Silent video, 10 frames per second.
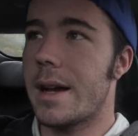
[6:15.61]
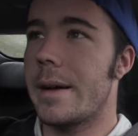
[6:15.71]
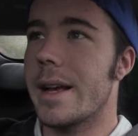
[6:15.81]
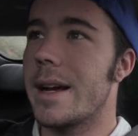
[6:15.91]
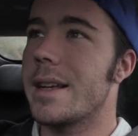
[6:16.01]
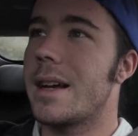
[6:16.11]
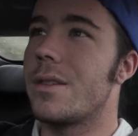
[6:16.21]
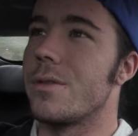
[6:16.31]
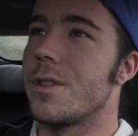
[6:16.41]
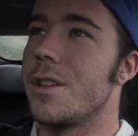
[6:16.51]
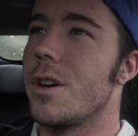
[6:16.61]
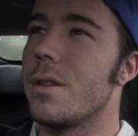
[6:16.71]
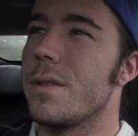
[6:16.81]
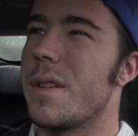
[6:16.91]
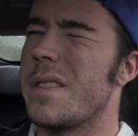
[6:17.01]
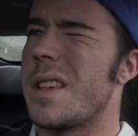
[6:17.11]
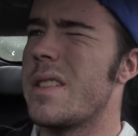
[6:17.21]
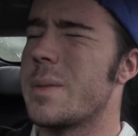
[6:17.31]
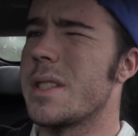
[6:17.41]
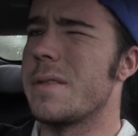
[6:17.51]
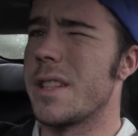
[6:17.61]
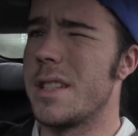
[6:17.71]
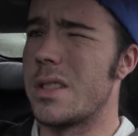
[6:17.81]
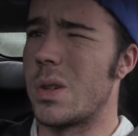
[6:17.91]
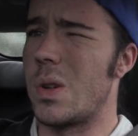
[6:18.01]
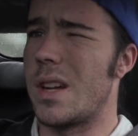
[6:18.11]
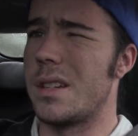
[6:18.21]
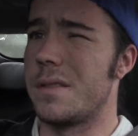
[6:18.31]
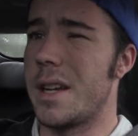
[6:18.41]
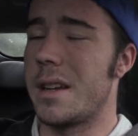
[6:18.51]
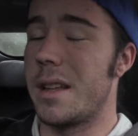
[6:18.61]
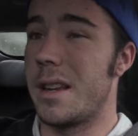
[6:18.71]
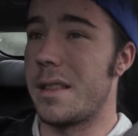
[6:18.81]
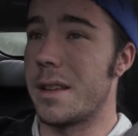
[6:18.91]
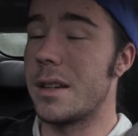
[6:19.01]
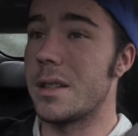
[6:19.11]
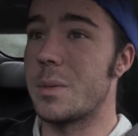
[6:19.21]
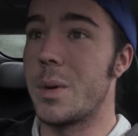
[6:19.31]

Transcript: I don't really know if he specifically does a whole lot of anything else,